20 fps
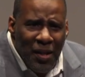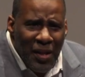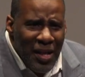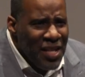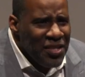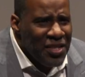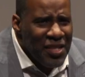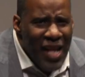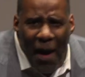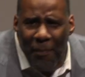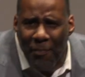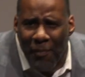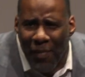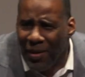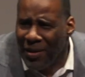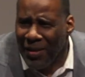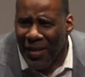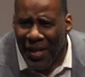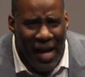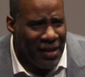He doesn't have,
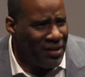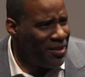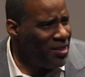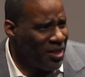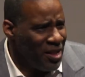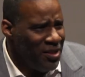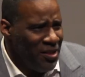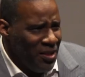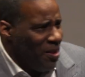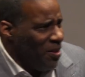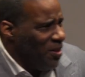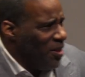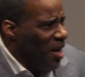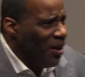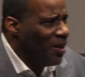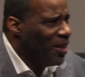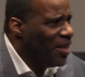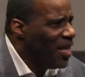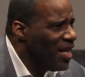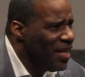he's a
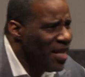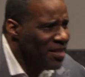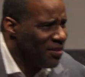young kid.